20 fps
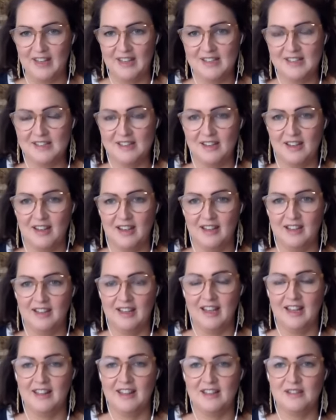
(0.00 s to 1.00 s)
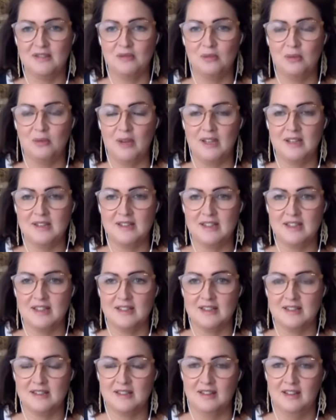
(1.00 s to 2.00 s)
It's like, yeah, there's always
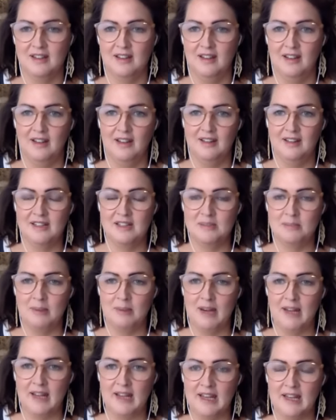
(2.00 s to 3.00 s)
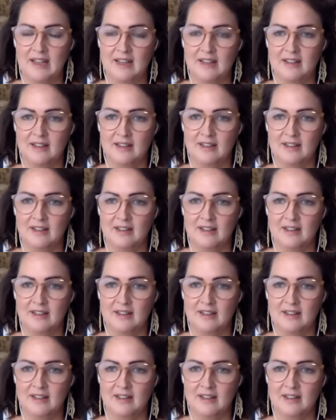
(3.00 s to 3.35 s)
this this play